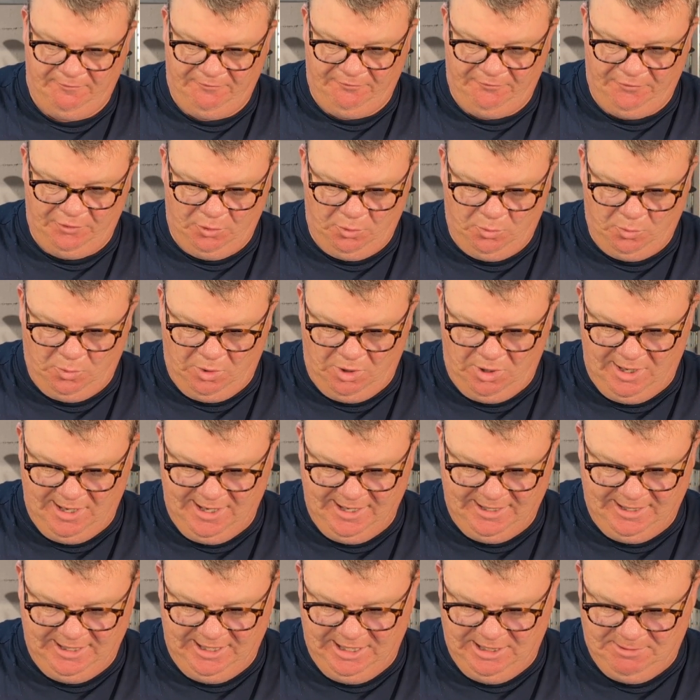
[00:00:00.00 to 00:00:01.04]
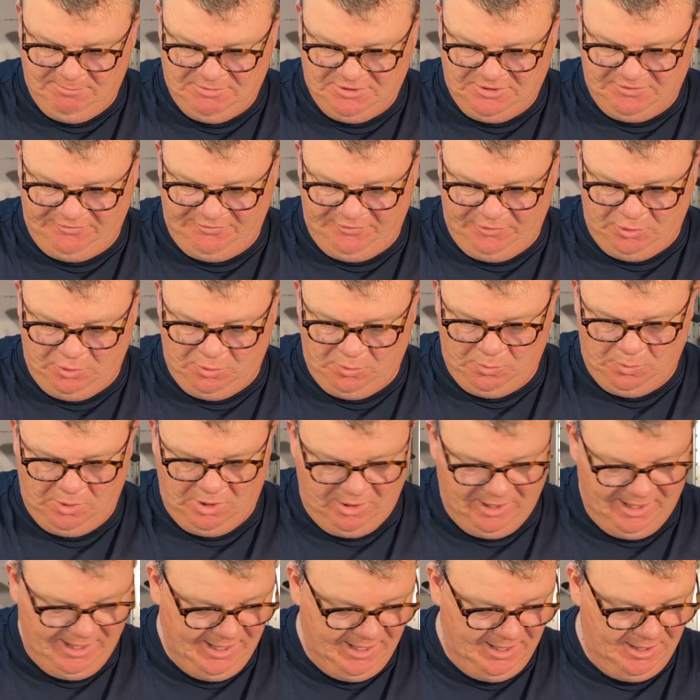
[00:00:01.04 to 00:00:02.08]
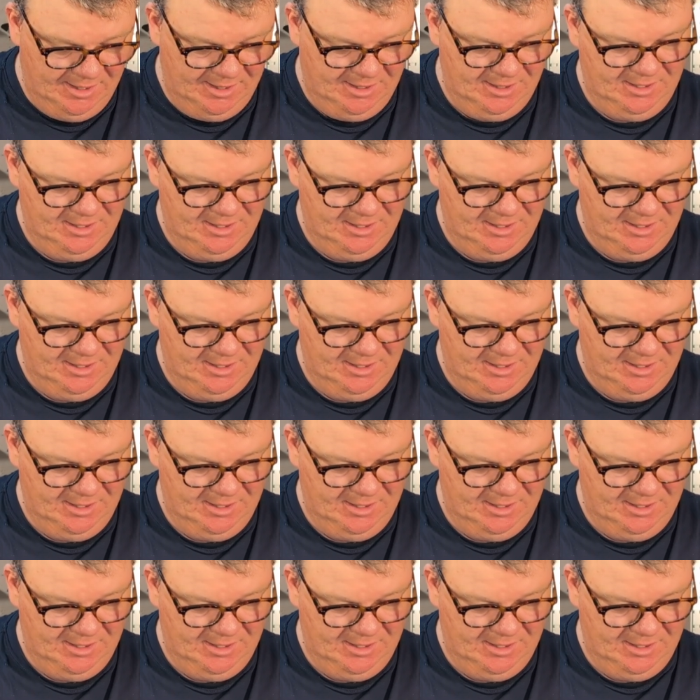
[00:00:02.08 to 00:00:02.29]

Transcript: For why keeps for why.